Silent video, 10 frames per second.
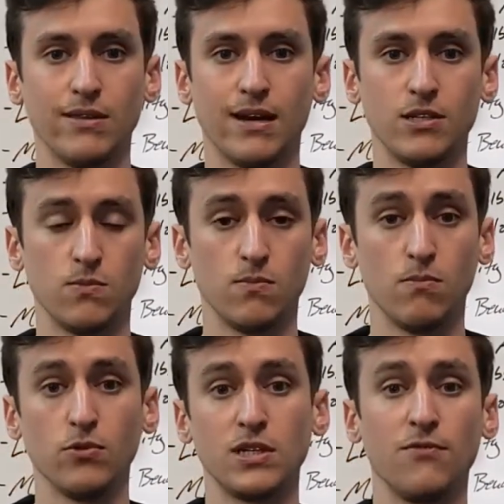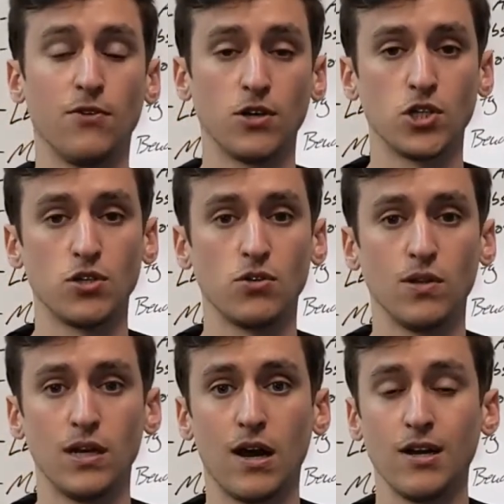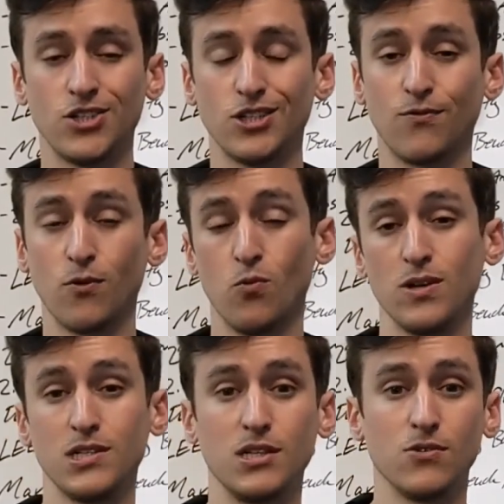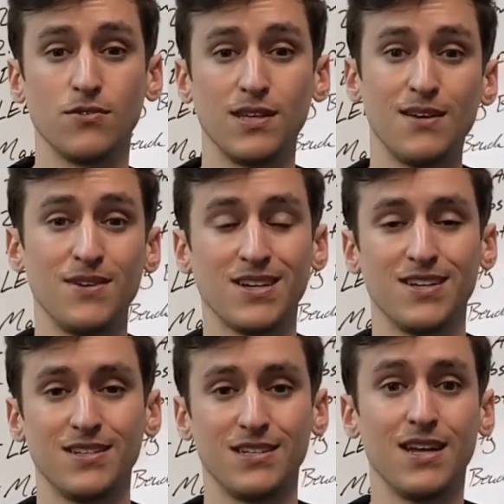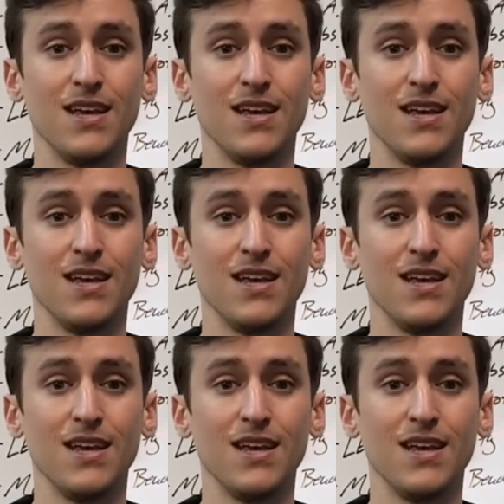that is multifunctional and not just for one single thing, because